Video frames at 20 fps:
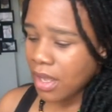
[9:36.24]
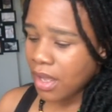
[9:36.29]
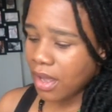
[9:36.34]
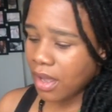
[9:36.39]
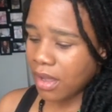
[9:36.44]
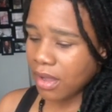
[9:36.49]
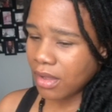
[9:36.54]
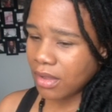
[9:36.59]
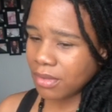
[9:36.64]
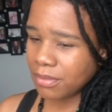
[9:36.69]

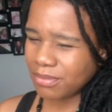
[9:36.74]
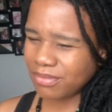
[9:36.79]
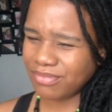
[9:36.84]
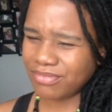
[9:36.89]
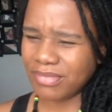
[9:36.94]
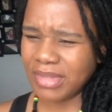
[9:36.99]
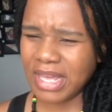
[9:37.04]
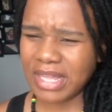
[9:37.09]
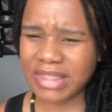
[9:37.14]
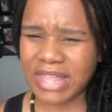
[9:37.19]
um,
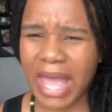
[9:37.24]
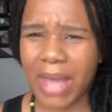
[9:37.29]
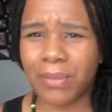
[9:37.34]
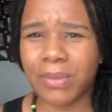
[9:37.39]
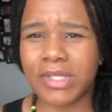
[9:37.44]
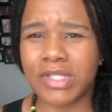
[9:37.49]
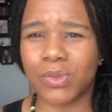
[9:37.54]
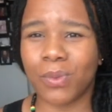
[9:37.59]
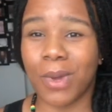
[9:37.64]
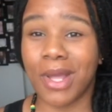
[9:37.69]
that
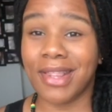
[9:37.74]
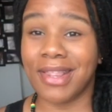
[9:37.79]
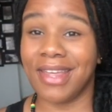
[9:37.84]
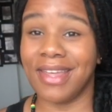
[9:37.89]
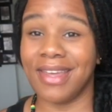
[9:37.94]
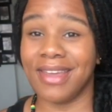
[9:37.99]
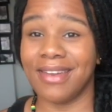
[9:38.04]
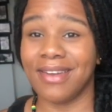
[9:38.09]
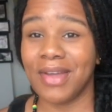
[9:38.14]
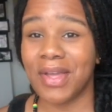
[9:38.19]
was one
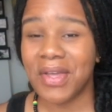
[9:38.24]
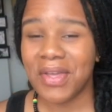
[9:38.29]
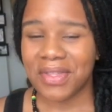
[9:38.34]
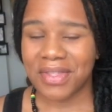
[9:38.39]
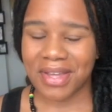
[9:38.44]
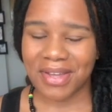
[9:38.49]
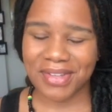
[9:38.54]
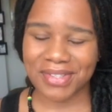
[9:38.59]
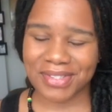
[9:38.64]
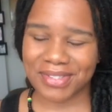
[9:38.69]

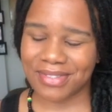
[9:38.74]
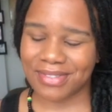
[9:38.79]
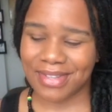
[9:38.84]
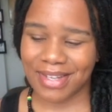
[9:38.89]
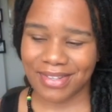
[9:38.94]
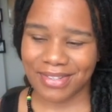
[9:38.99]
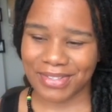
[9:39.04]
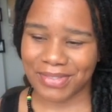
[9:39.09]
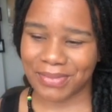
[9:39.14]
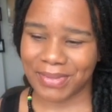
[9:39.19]
that was
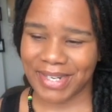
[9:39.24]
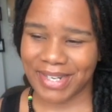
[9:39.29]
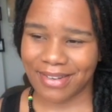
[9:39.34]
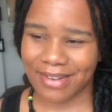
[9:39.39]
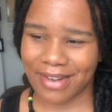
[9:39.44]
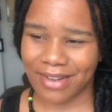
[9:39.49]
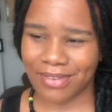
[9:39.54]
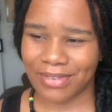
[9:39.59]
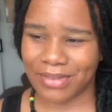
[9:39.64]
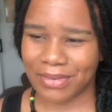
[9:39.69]
that was weird.
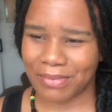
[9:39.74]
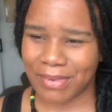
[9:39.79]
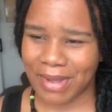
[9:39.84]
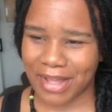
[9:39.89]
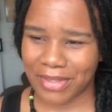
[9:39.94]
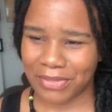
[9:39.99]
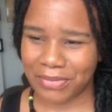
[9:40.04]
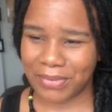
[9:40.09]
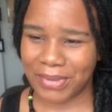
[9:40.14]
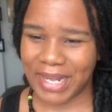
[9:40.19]
I don't know why
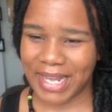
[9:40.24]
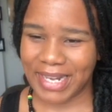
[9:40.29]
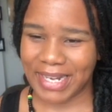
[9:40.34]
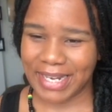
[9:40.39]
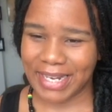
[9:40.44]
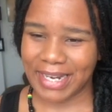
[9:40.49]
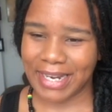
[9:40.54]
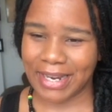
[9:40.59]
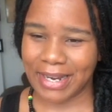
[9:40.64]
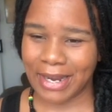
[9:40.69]
I threw that
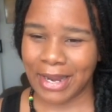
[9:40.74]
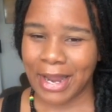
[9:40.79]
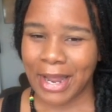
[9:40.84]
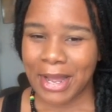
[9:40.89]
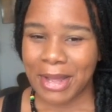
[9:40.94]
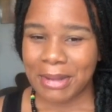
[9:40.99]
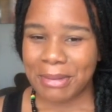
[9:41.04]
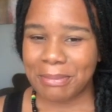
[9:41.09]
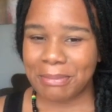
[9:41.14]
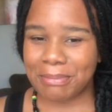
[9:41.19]
in there.
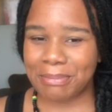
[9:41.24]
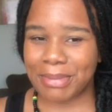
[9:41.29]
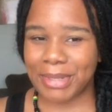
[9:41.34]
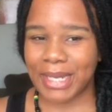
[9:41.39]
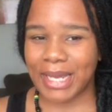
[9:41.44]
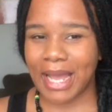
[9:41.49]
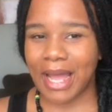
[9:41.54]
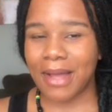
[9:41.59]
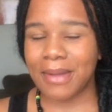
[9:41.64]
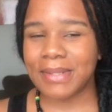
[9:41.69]

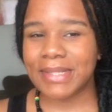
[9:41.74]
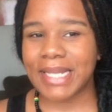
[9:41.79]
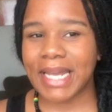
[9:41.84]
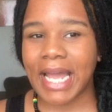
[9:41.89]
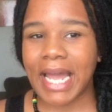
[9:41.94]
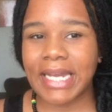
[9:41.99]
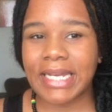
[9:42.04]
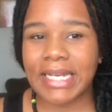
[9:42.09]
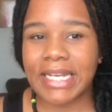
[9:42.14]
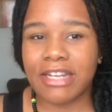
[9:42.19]
But I was like,
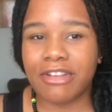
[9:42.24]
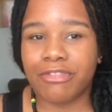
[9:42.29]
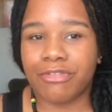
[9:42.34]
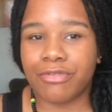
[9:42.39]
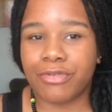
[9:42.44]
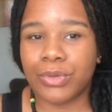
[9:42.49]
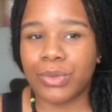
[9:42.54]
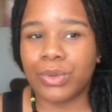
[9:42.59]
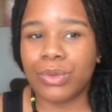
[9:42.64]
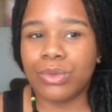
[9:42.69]
I need
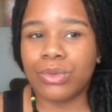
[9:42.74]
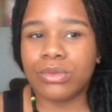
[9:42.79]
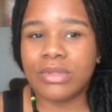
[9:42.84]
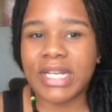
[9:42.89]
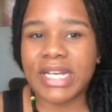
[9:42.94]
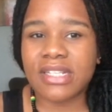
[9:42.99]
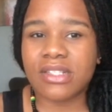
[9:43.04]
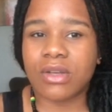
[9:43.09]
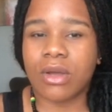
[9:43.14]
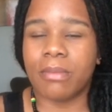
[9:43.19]
food
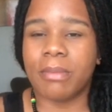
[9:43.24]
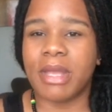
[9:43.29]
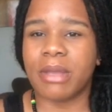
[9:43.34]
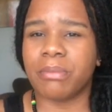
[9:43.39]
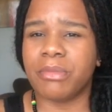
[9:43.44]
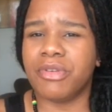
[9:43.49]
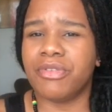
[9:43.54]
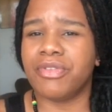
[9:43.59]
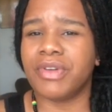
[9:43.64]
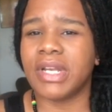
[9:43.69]
that's gonna make
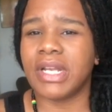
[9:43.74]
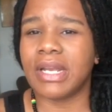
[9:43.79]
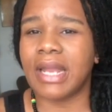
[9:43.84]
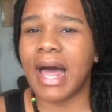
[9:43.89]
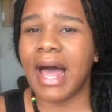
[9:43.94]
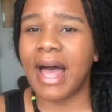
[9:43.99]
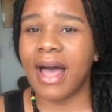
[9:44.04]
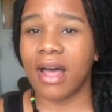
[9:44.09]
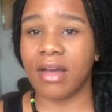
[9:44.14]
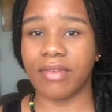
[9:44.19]
me feel
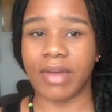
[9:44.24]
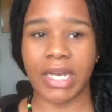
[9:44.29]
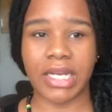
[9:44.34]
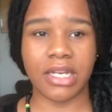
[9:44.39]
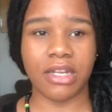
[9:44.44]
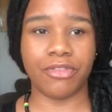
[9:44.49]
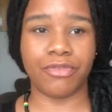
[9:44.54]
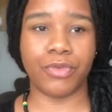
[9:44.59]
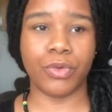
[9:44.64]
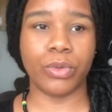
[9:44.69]
alive. I
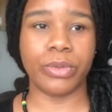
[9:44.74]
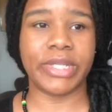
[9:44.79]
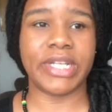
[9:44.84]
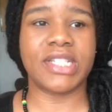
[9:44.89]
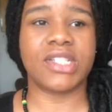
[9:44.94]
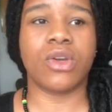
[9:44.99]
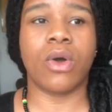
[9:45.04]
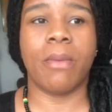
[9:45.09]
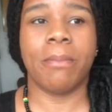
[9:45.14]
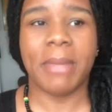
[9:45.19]
need food
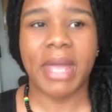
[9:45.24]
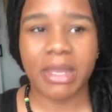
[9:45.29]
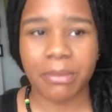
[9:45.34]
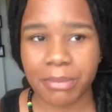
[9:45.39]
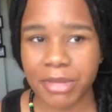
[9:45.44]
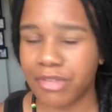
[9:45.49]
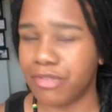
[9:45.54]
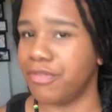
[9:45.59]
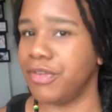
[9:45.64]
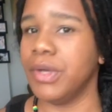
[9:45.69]
that's gonna make
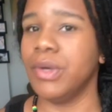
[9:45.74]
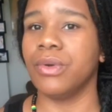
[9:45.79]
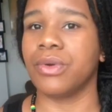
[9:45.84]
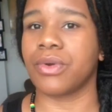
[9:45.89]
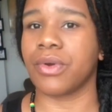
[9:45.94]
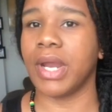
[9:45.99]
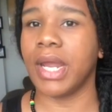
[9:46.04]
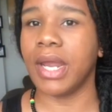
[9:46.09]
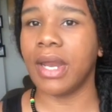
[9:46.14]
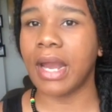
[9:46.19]
me feel
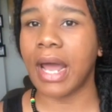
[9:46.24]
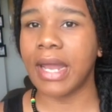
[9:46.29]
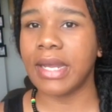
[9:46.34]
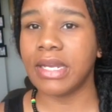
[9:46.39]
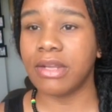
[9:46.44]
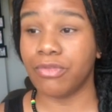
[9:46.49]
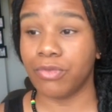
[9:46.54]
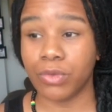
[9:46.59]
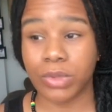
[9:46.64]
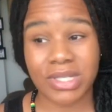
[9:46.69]
great. I
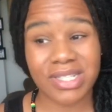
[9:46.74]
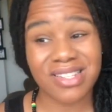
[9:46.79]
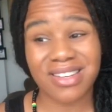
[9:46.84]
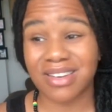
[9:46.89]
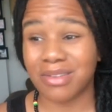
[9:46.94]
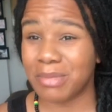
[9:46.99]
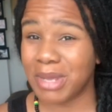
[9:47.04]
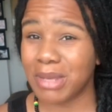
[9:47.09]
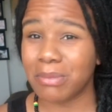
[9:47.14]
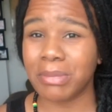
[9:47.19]
need food that's
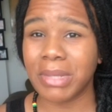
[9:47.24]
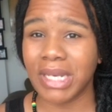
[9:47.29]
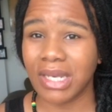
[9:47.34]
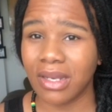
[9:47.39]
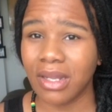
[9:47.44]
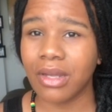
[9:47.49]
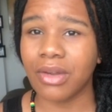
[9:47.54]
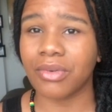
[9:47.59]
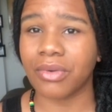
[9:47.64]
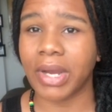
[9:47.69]
gonna make me
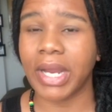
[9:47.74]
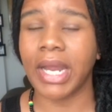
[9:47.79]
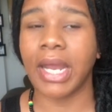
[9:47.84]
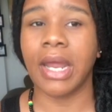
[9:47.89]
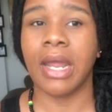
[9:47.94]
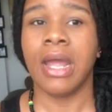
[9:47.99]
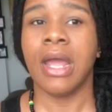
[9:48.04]
look great.